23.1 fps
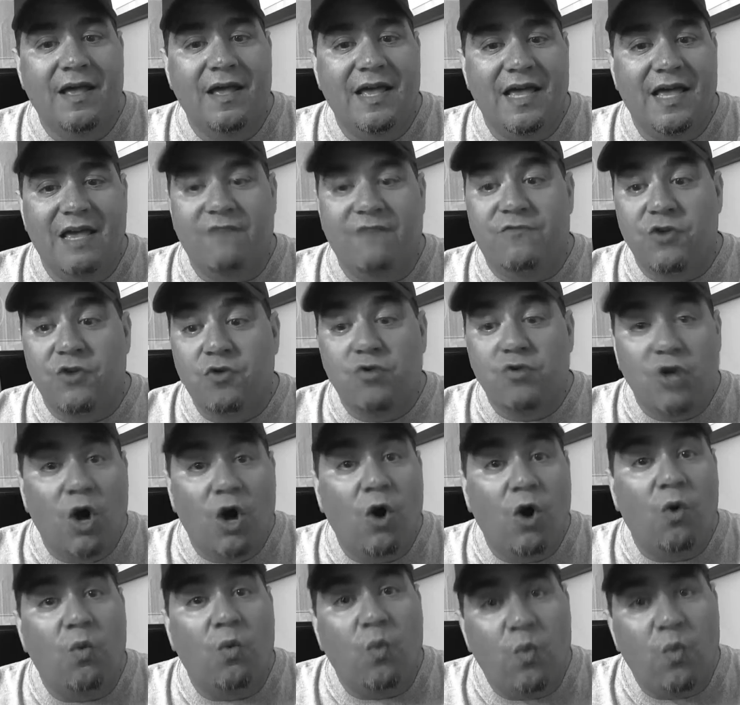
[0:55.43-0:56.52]
If you
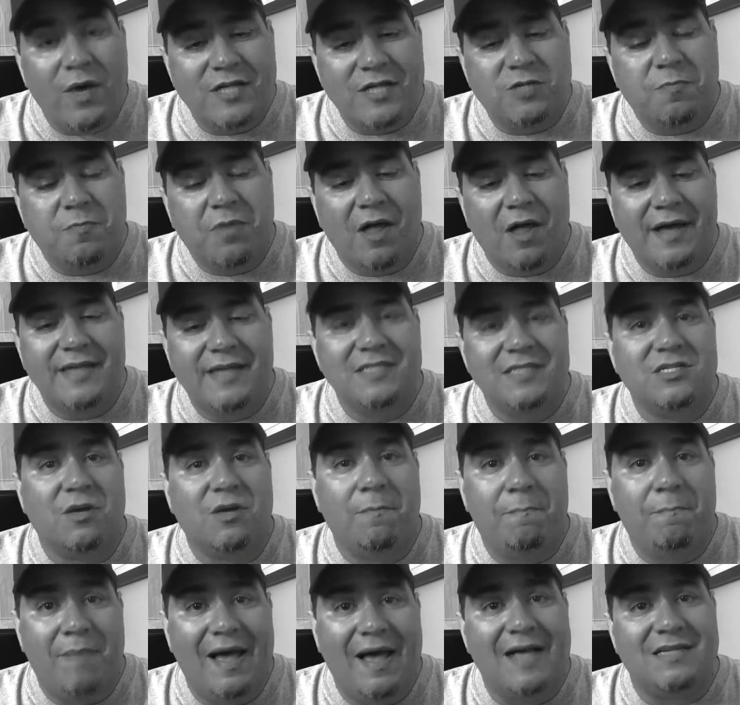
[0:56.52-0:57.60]
know which plugins are
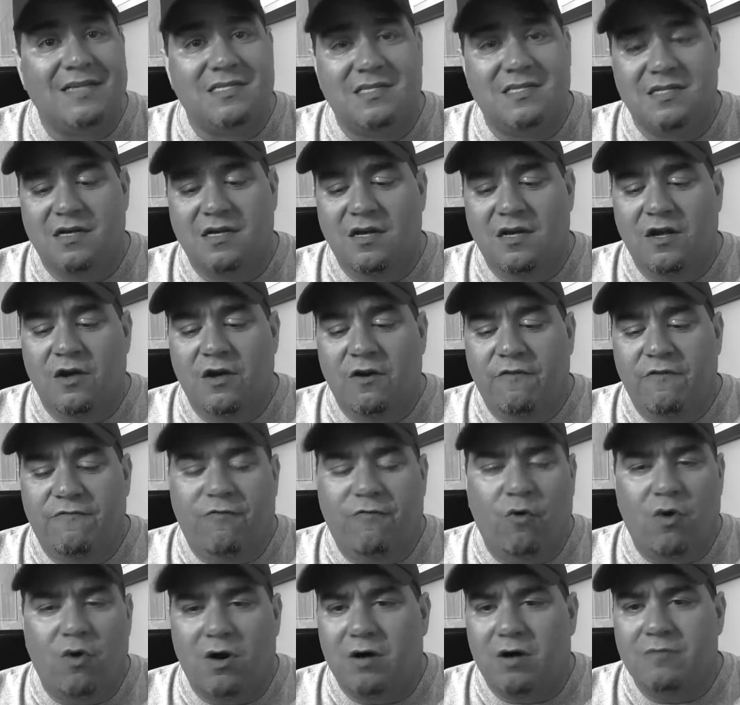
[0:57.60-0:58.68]
best
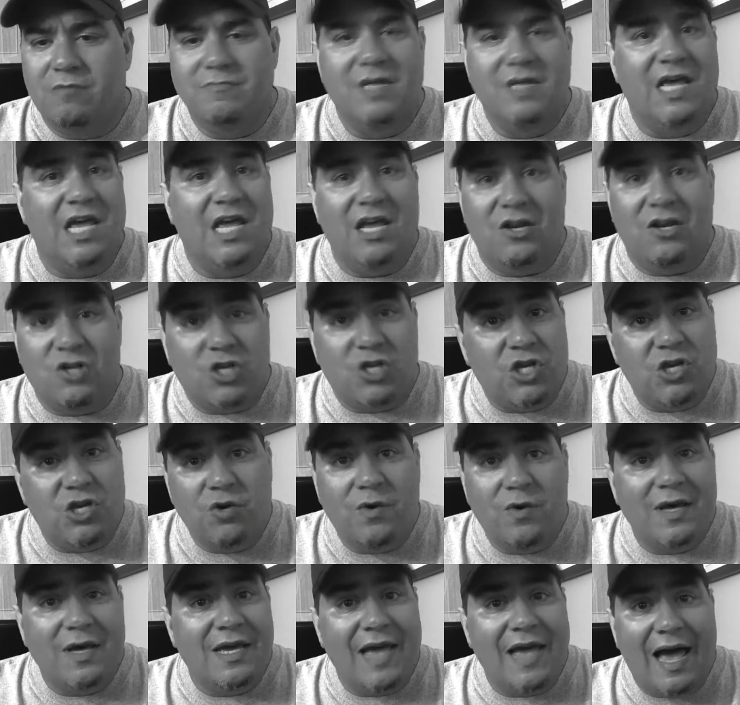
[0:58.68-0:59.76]
for
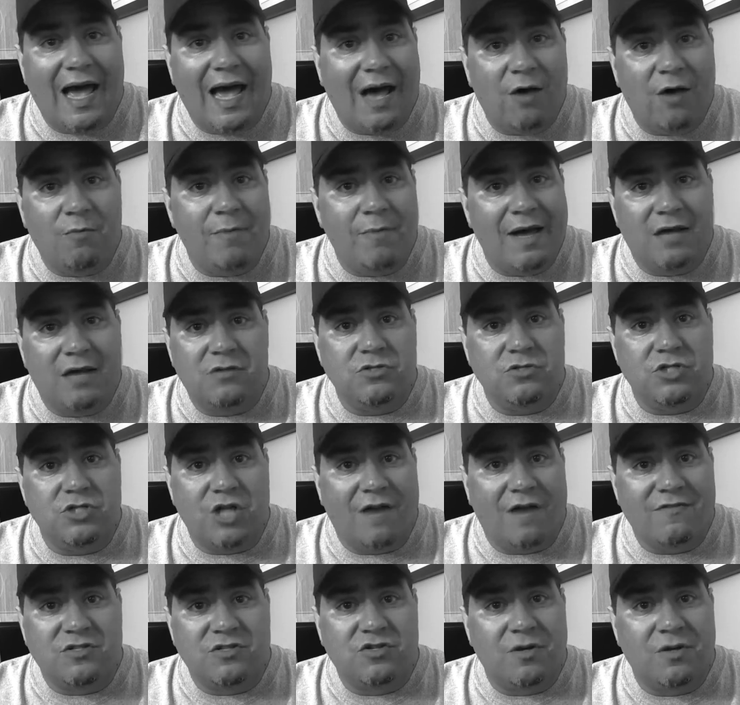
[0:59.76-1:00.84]
enqueuing outbound
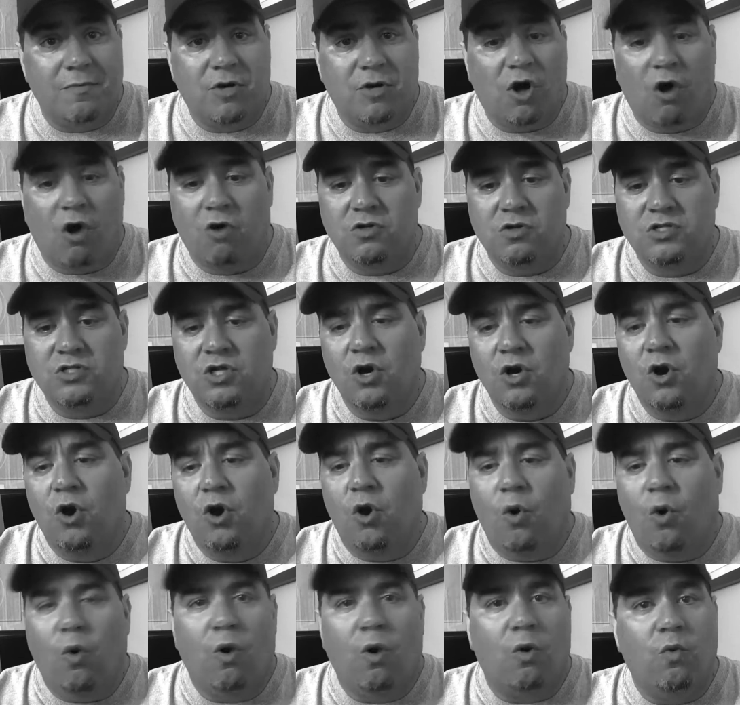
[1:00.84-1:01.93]
JavaScript calls,
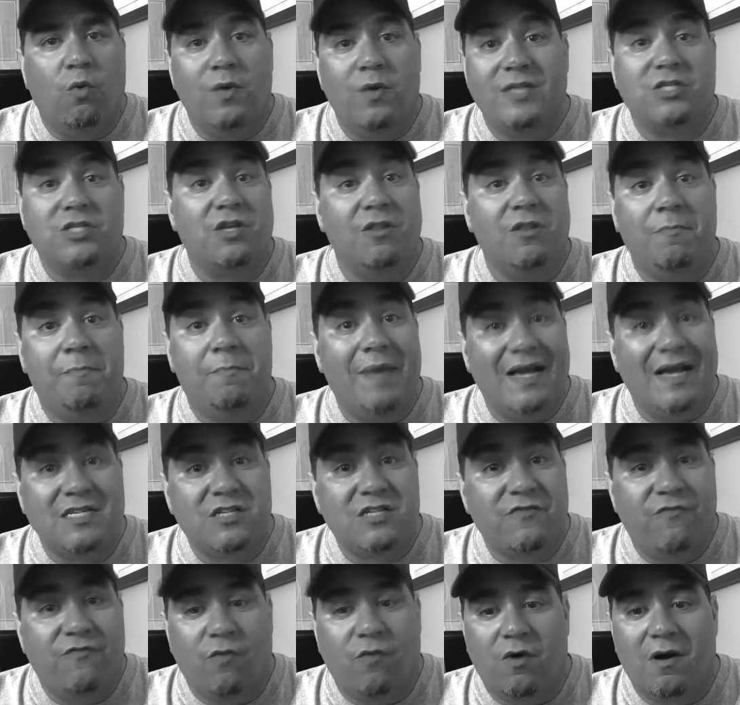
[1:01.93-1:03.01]
or which are the best
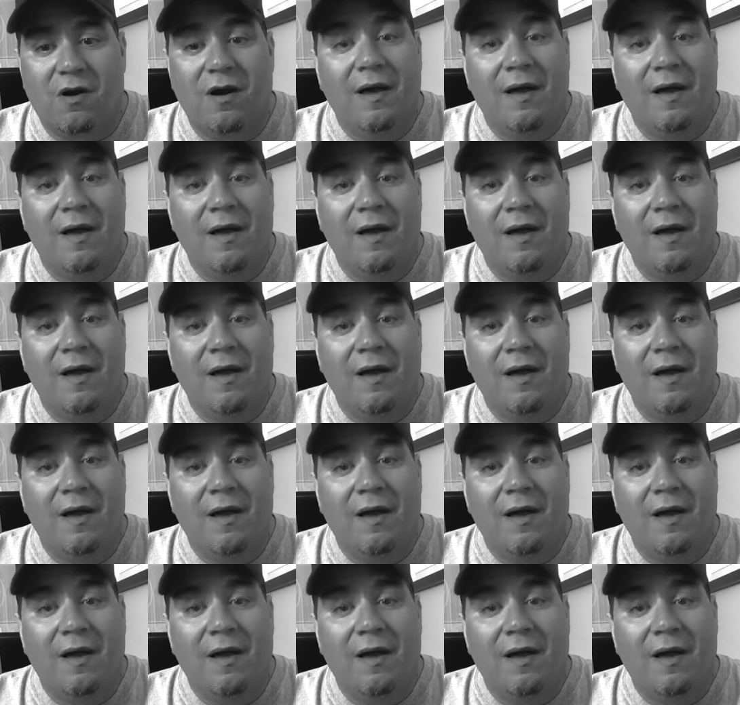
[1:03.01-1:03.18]
for